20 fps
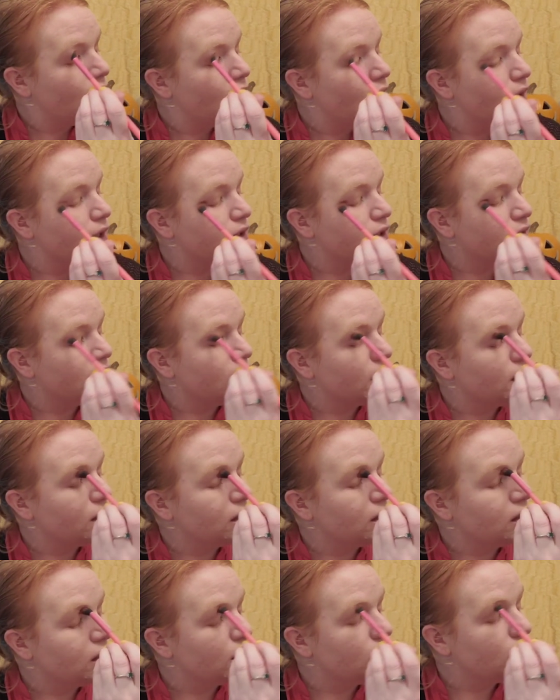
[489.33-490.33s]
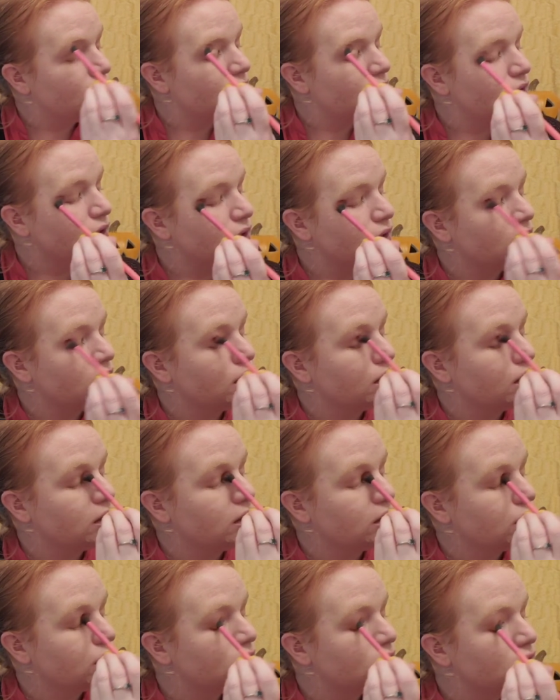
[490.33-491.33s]
again,
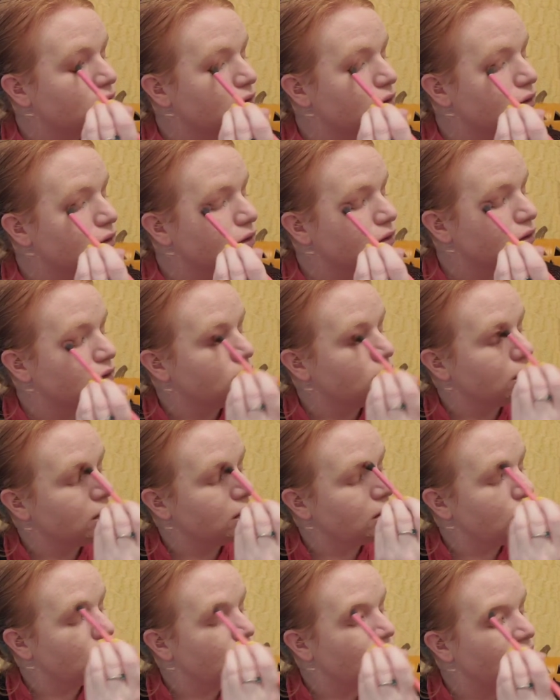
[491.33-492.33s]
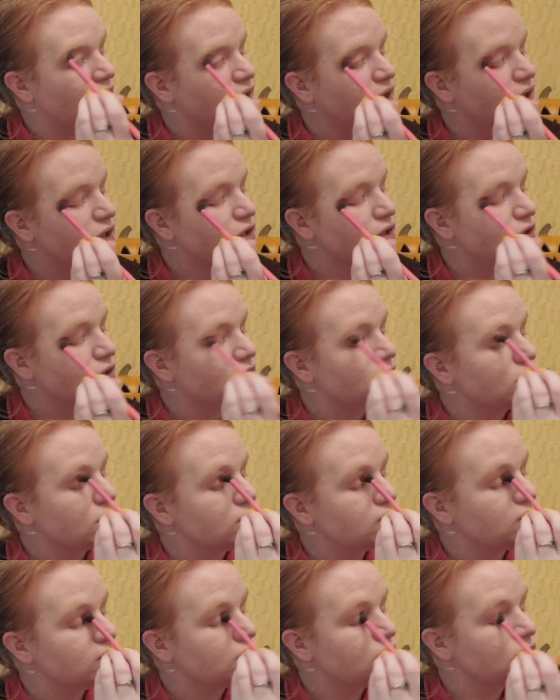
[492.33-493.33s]
he couldn't,
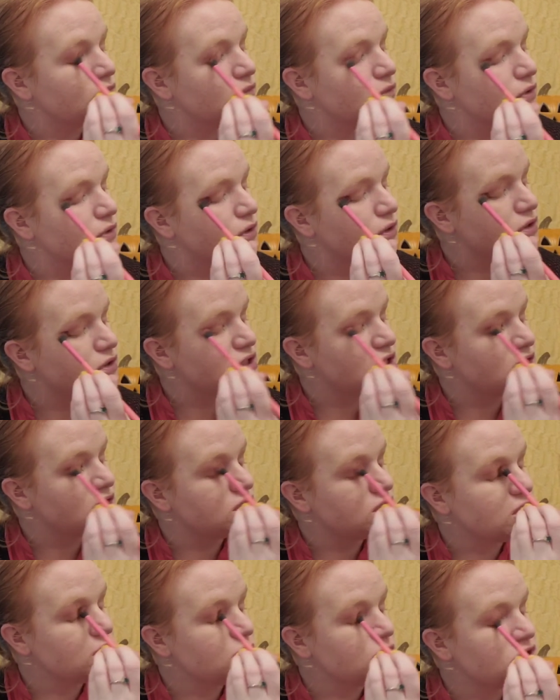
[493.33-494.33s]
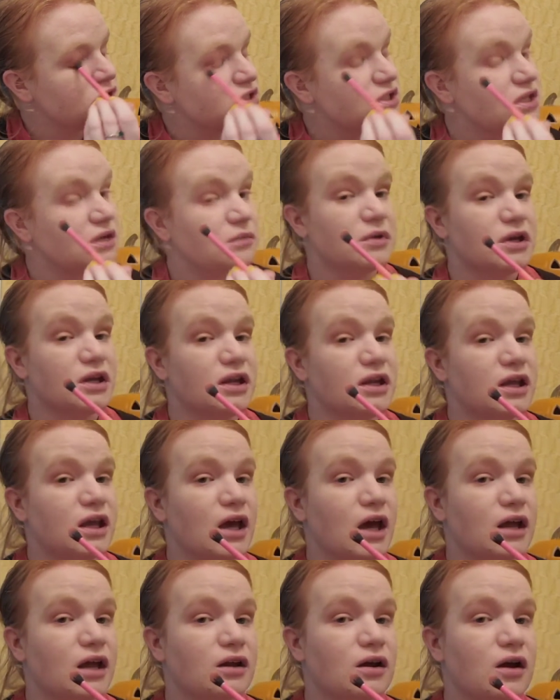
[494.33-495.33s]
since he was timid, he
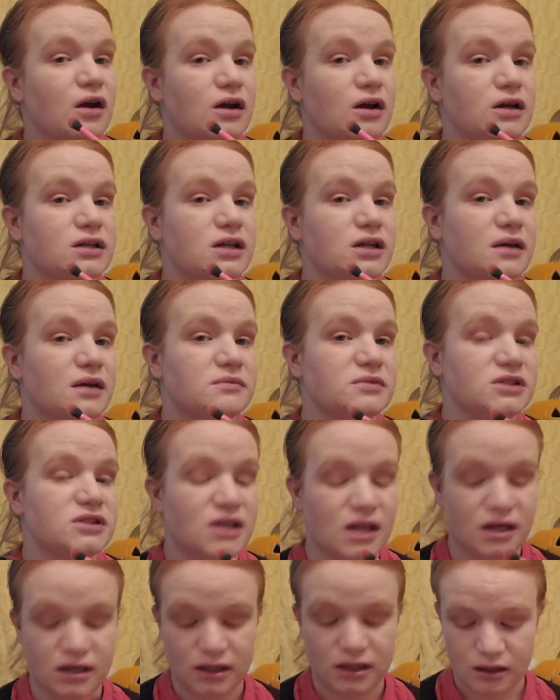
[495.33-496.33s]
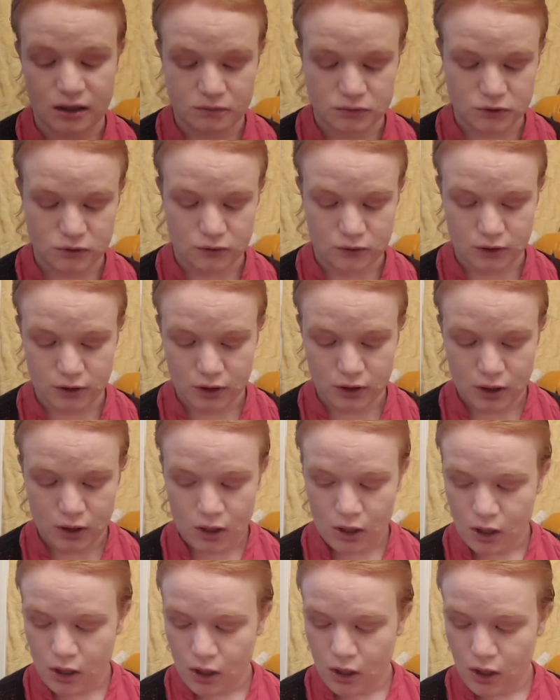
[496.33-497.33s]
had a hard time standing up to her.
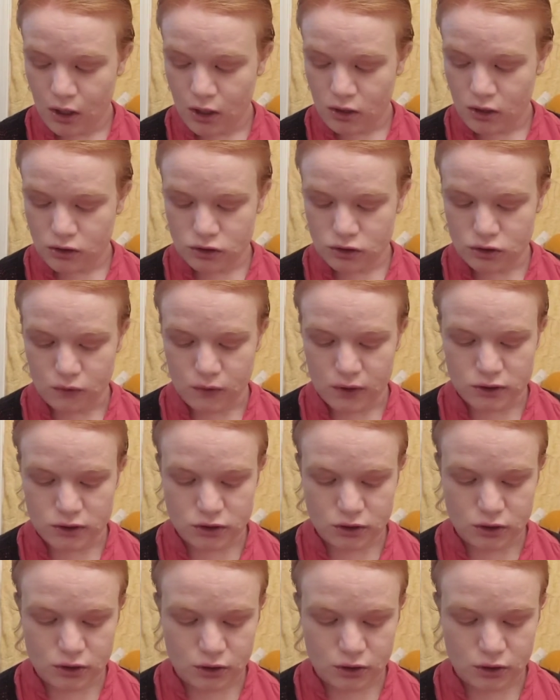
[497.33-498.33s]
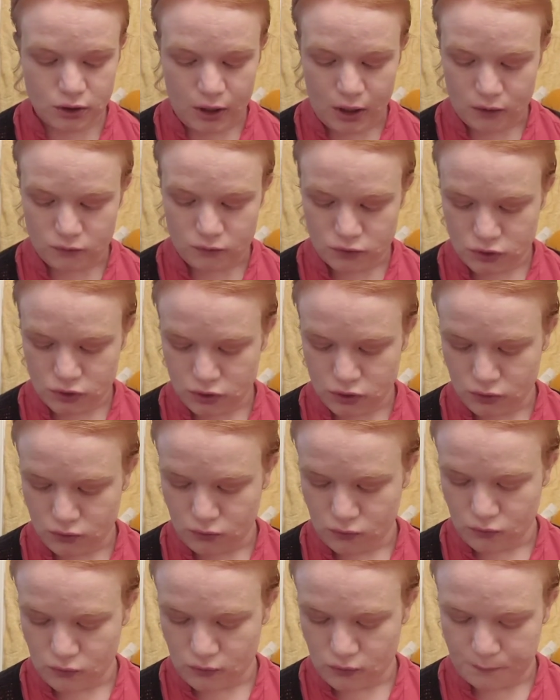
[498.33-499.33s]
So he took her out
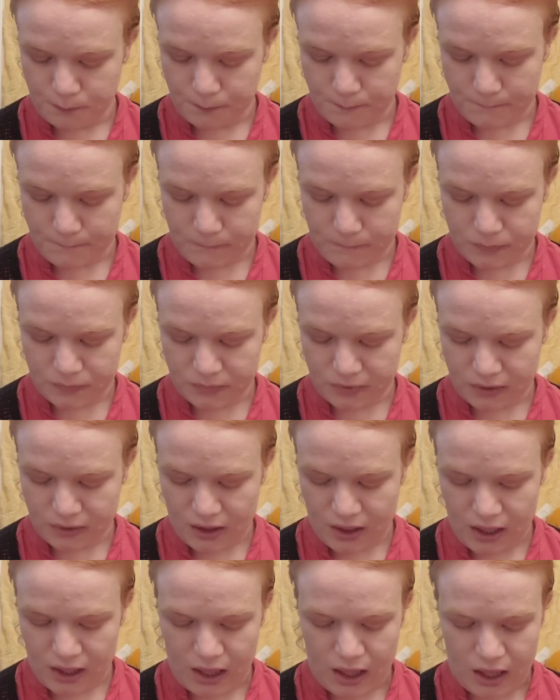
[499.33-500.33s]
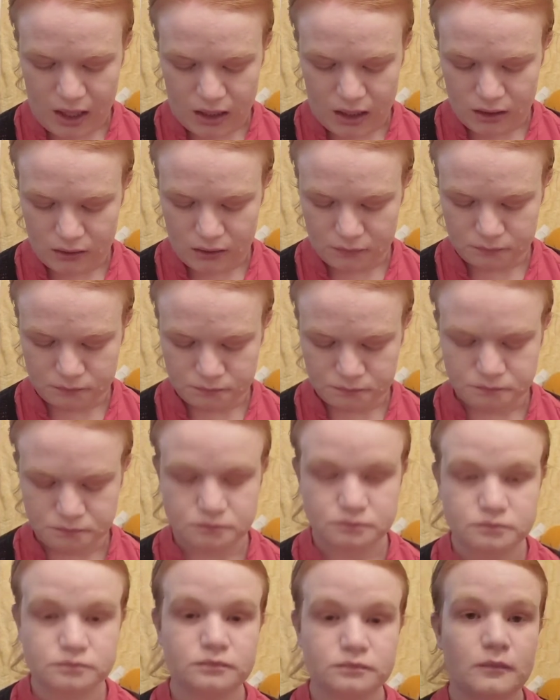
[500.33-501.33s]
to a
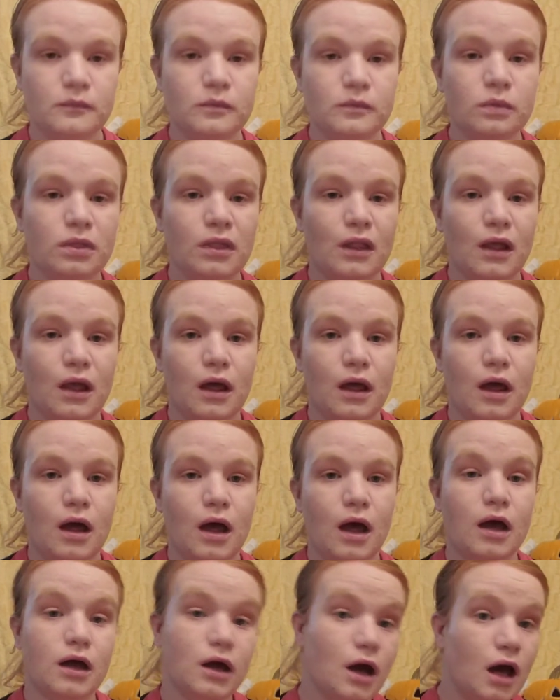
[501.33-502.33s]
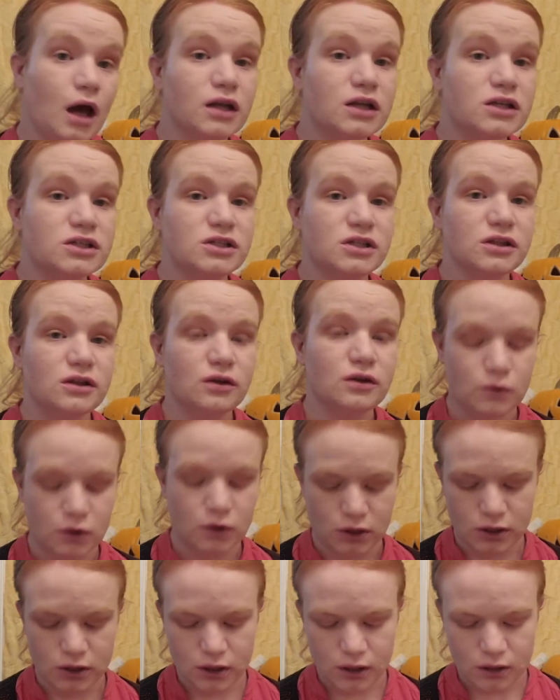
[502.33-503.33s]
cottage in the
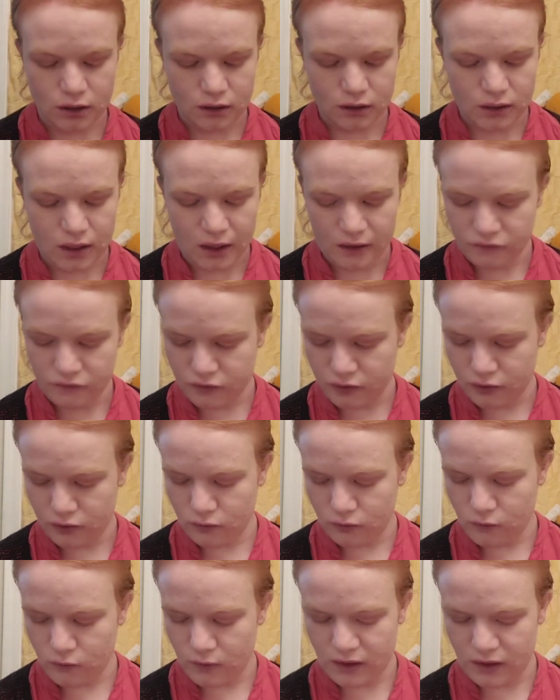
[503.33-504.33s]
wood, left her